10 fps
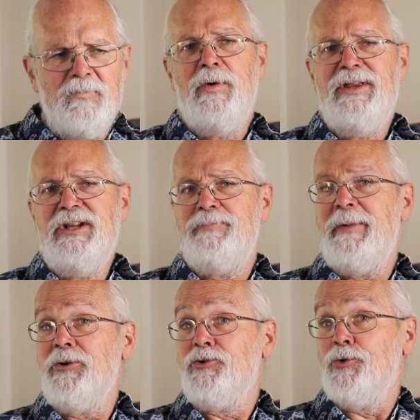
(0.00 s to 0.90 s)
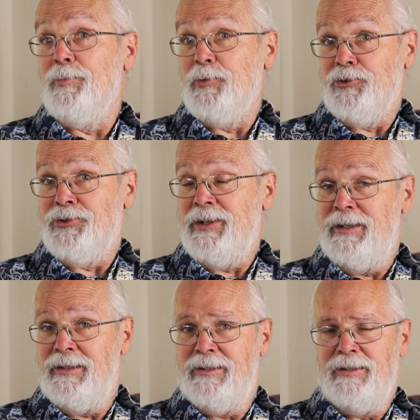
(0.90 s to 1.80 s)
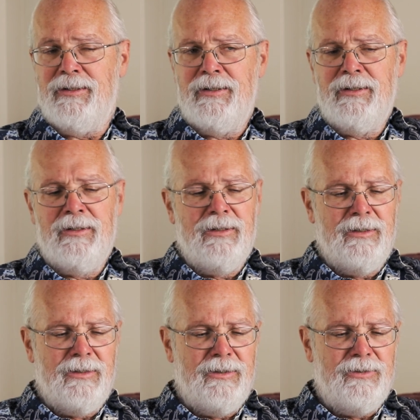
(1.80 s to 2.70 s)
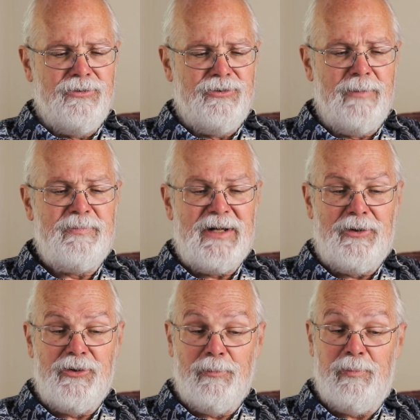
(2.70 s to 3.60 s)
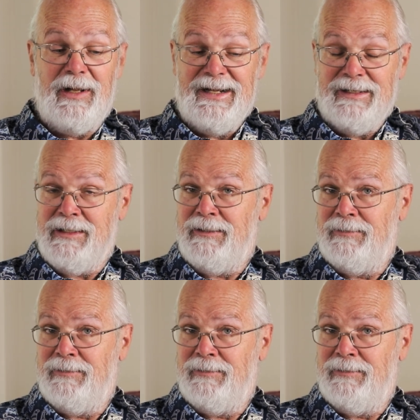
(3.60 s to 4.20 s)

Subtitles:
When these paratroopers jumped out of their plane,